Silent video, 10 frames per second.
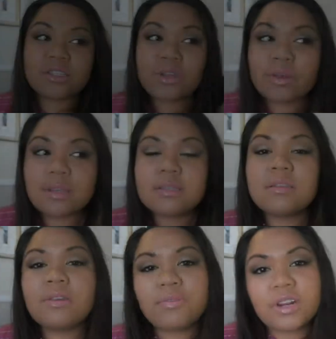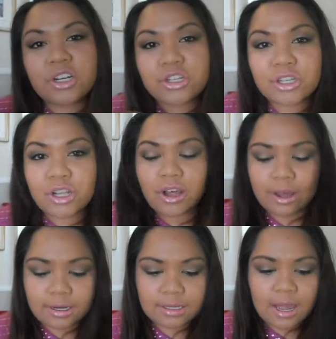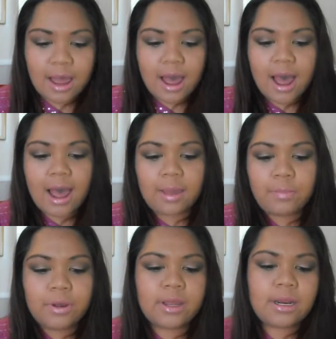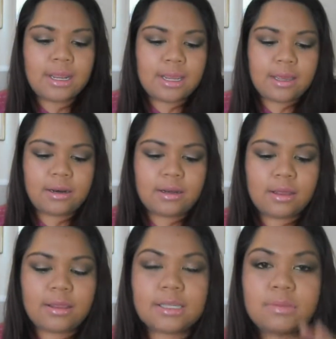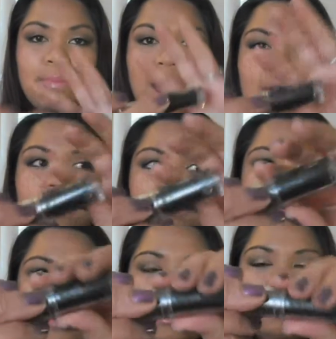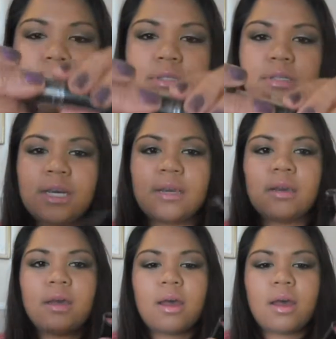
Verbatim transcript: so this is the finished look. I put in this matte lipstick